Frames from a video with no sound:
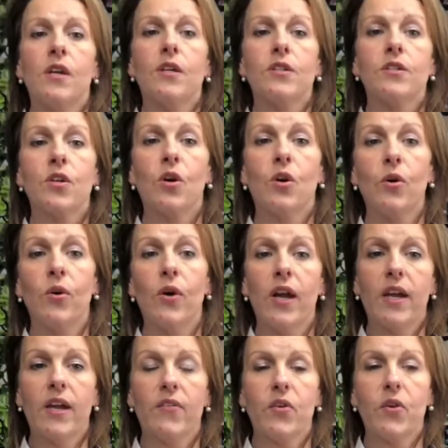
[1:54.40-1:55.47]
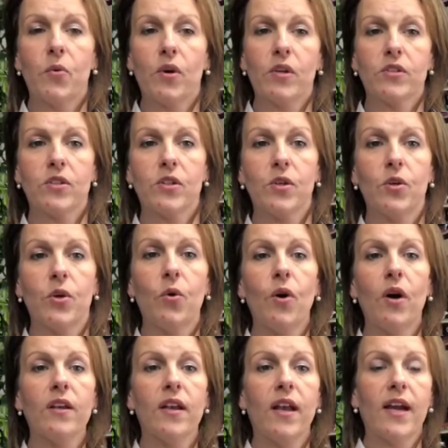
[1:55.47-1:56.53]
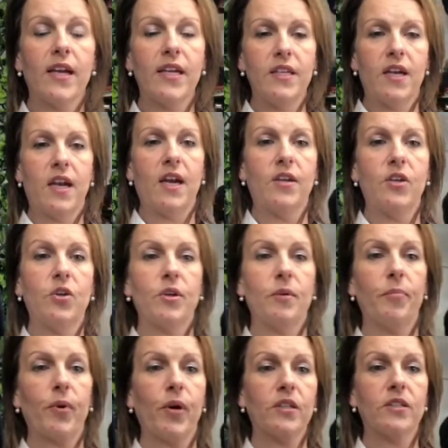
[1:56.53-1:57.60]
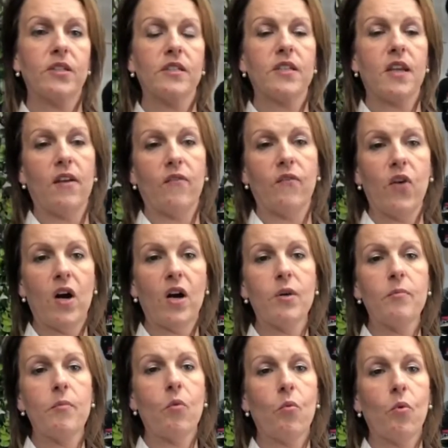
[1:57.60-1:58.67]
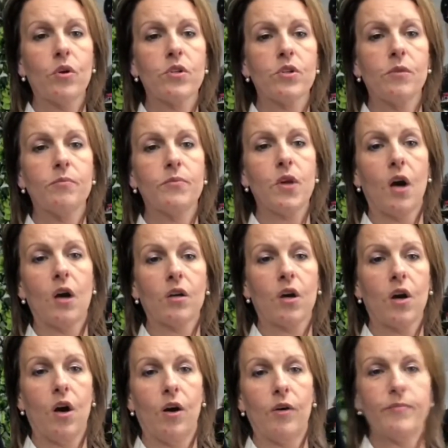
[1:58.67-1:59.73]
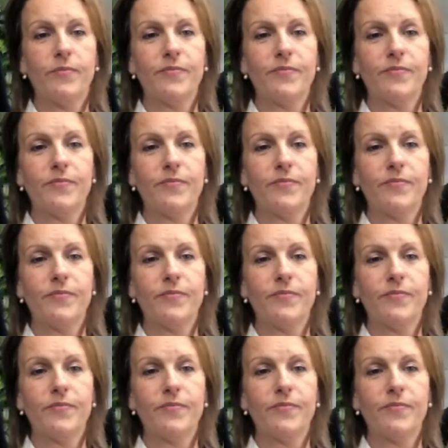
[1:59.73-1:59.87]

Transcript: So if you want to go online, you can purchase at farmwardrobe.com.